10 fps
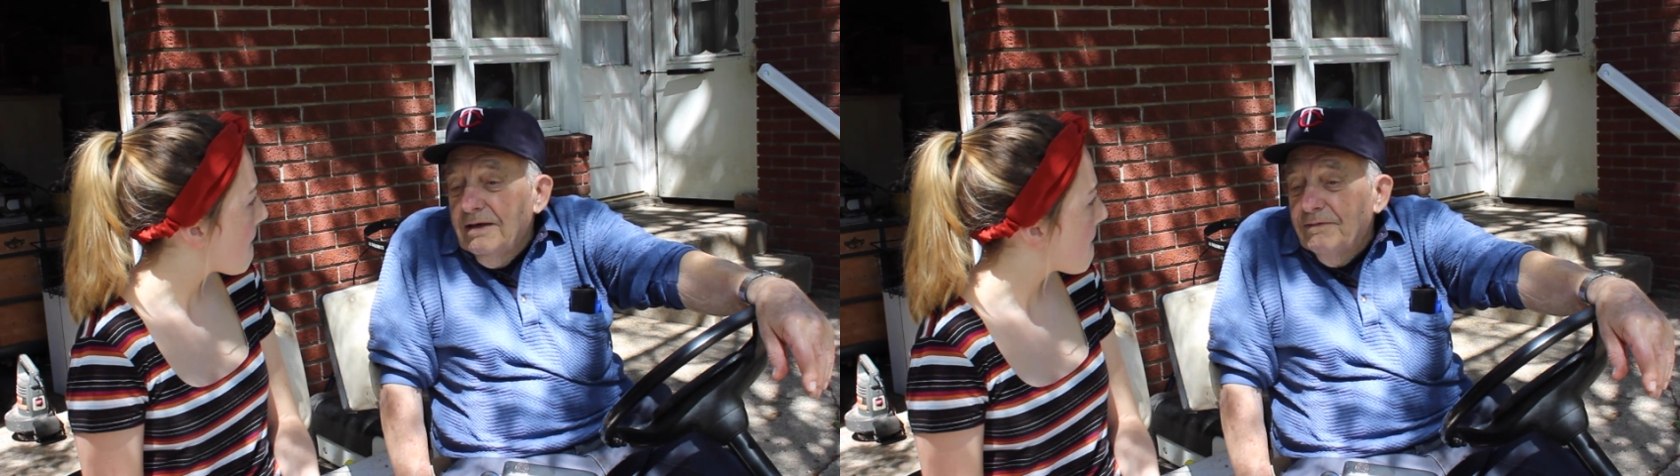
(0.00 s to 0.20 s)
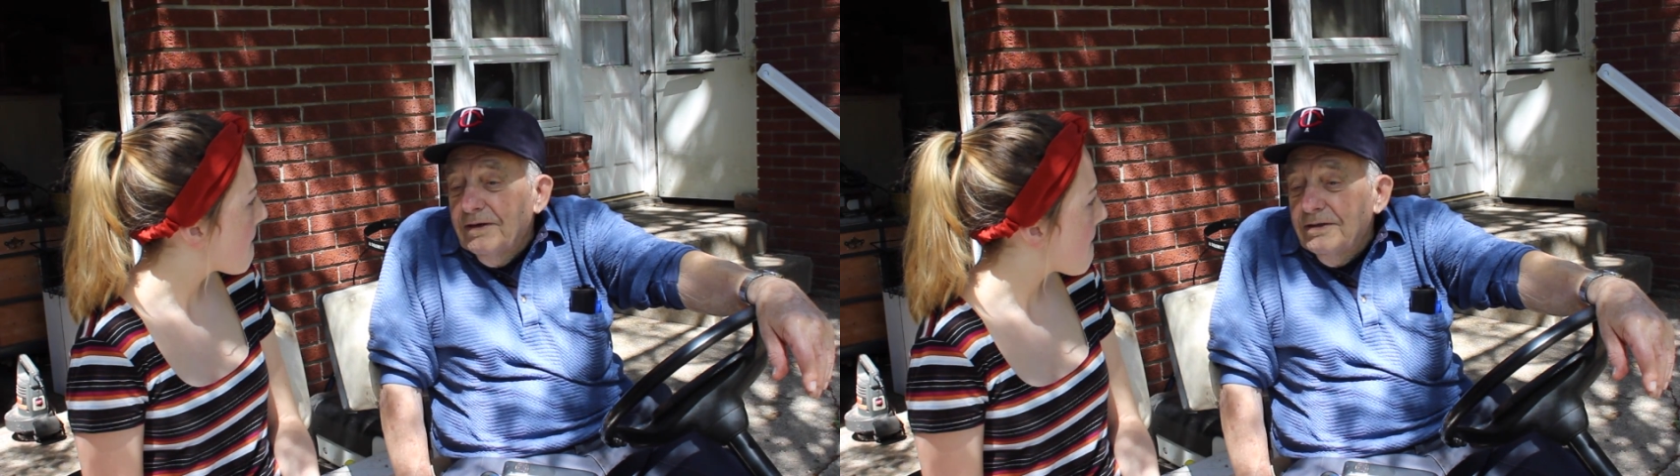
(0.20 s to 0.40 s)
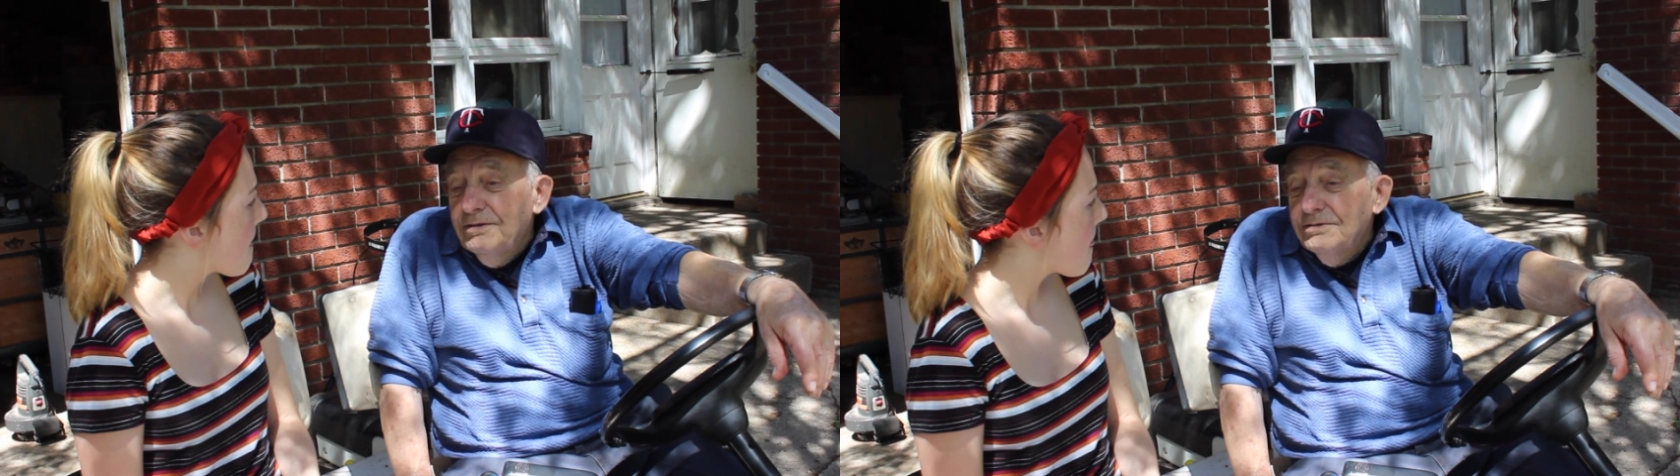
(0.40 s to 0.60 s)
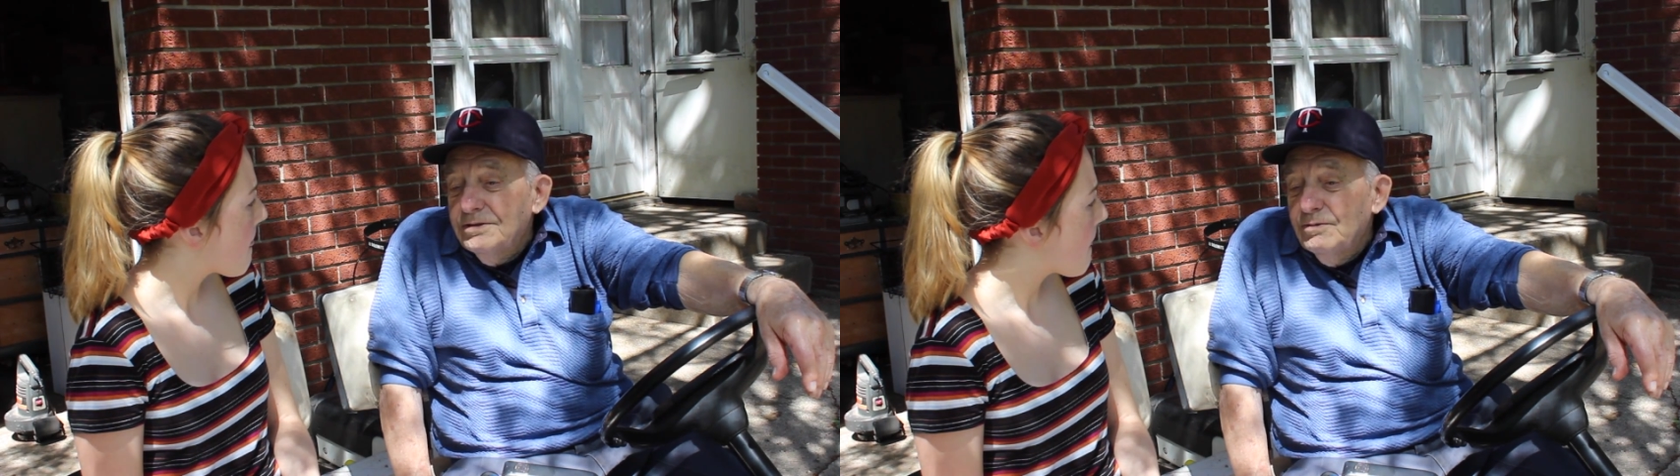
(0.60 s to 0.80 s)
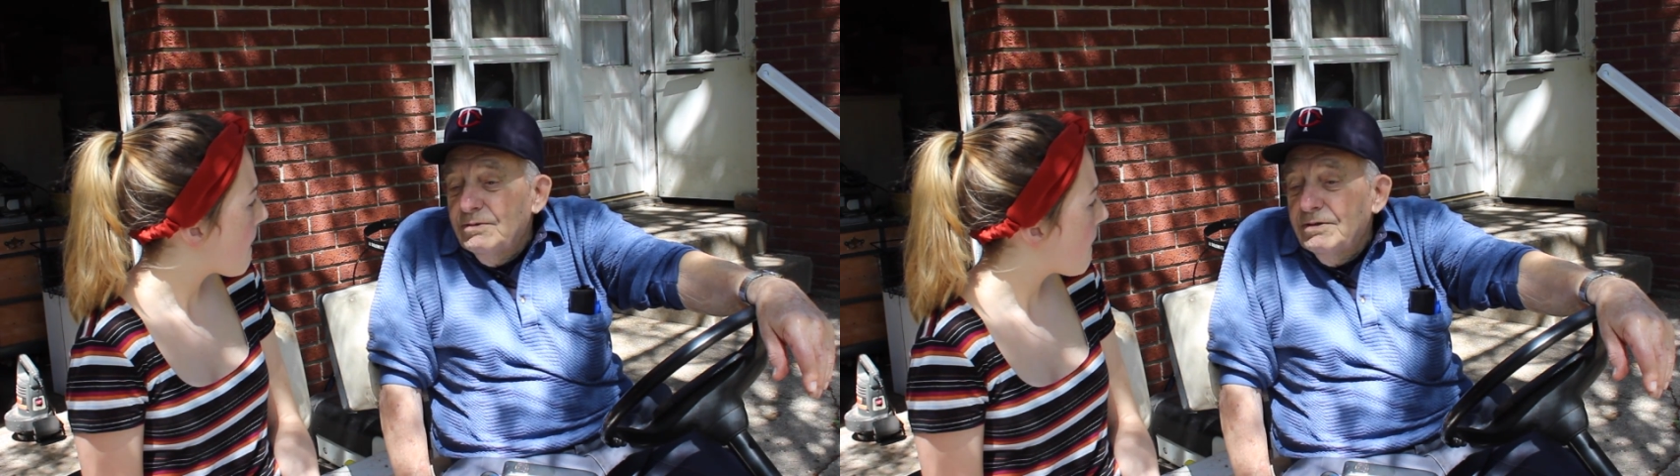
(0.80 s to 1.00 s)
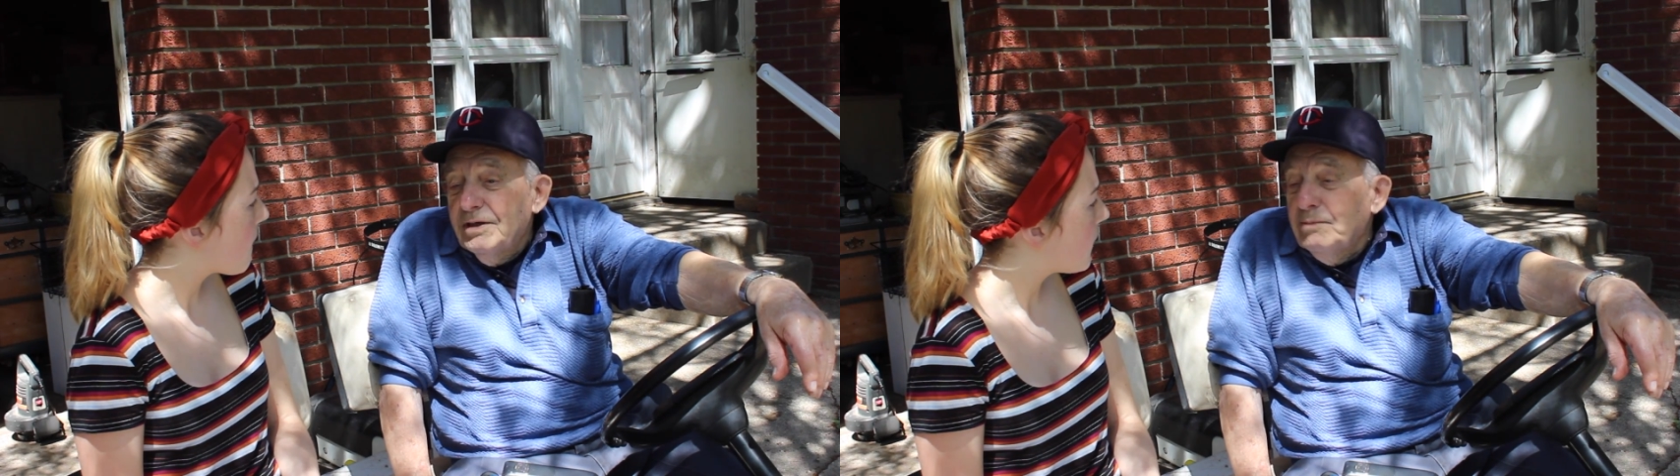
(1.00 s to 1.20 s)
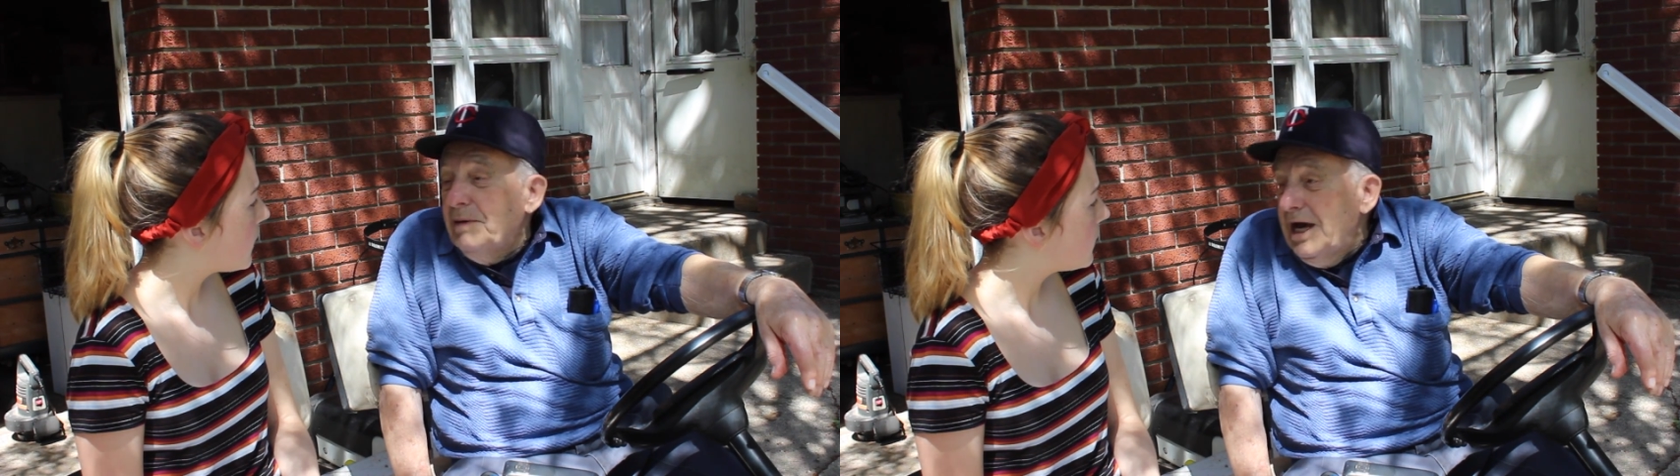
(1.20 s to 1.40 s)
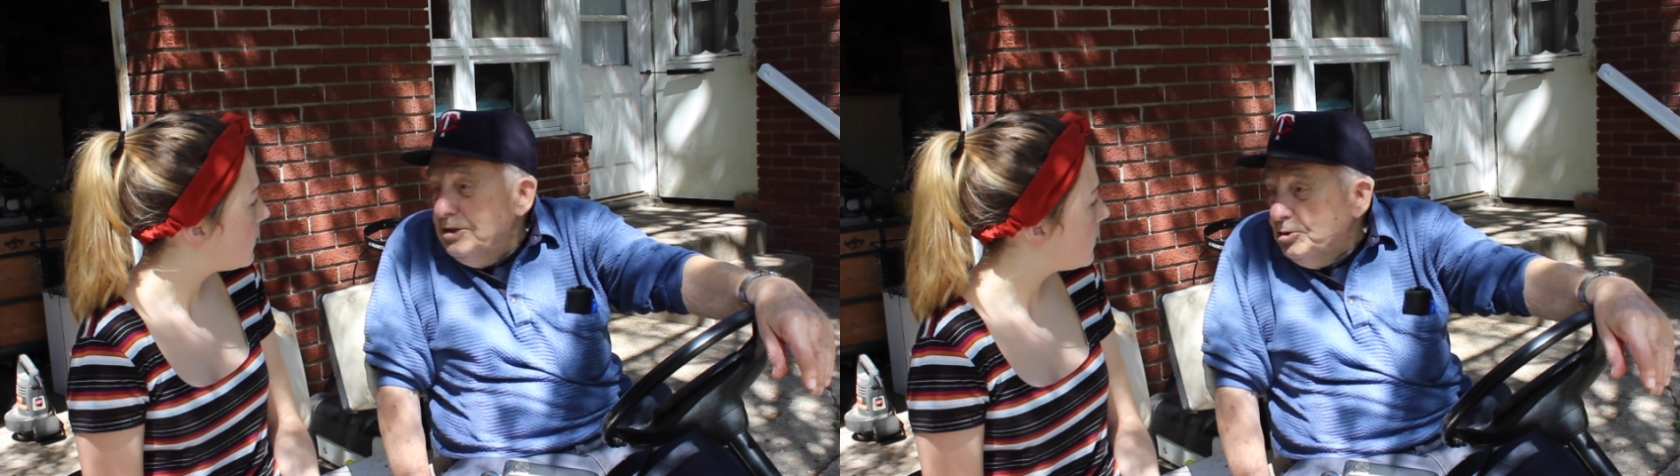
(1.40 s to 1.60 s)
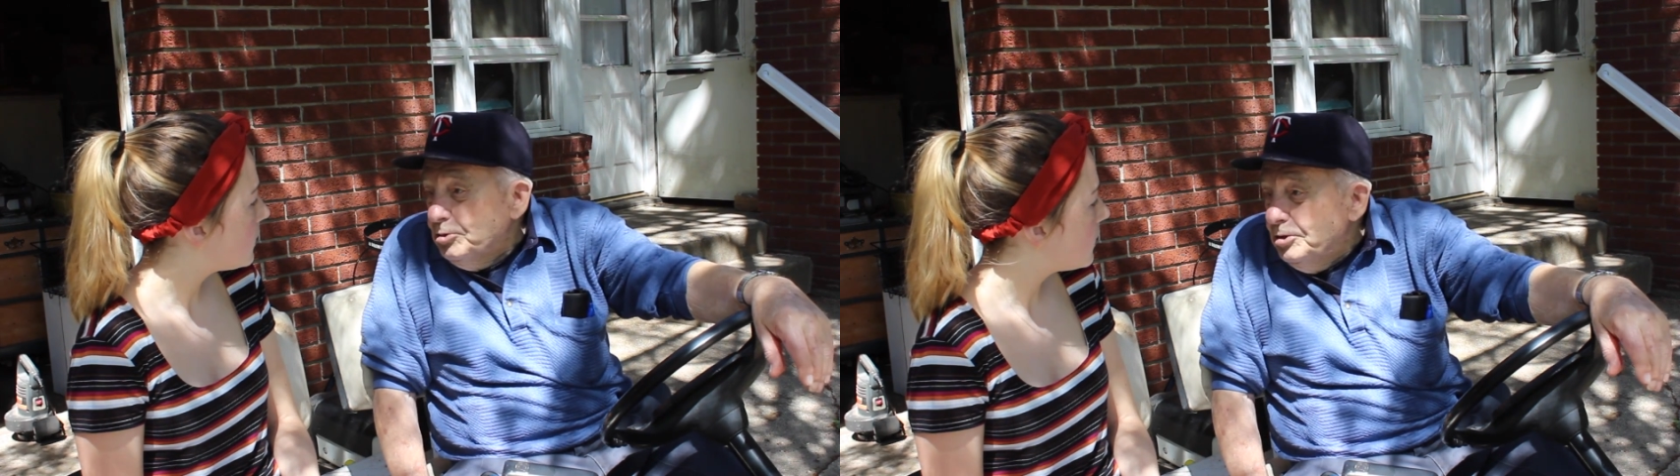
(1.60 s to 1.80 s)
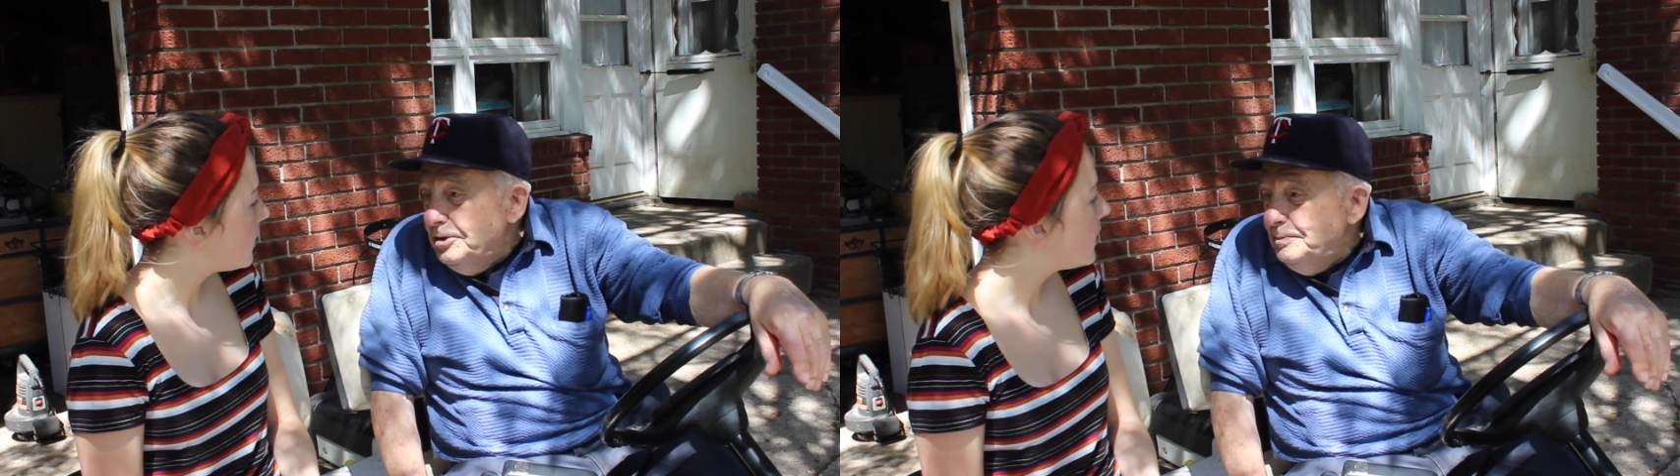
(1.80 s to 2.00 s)
if I can use the word, a
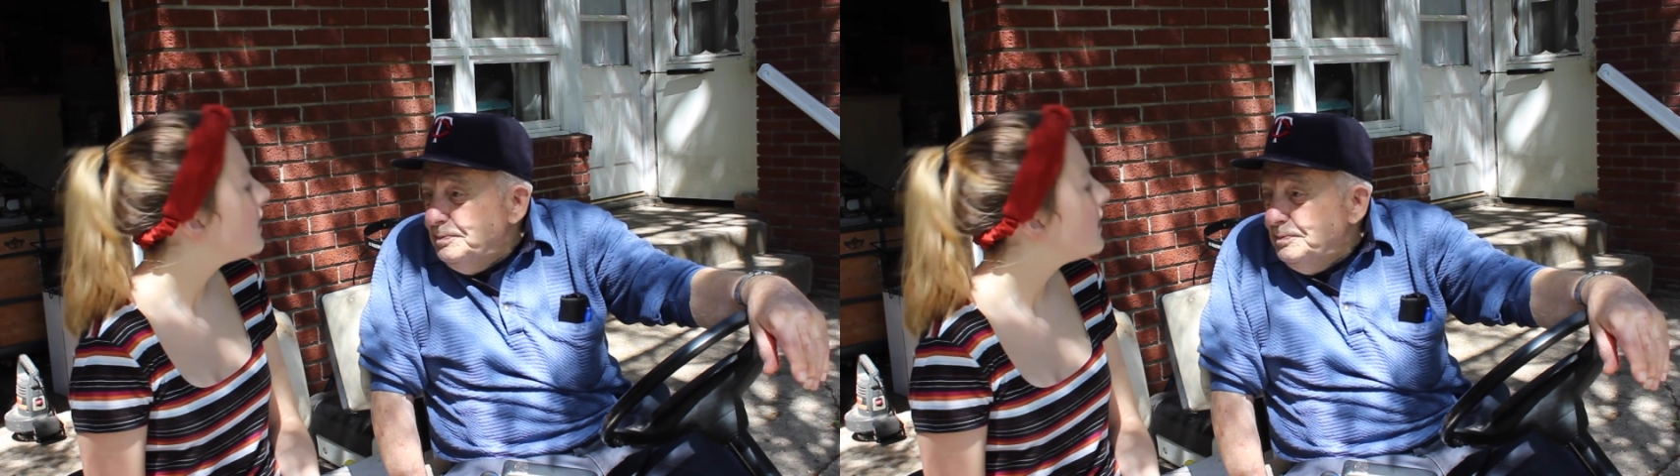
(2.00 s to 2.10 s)
bastard.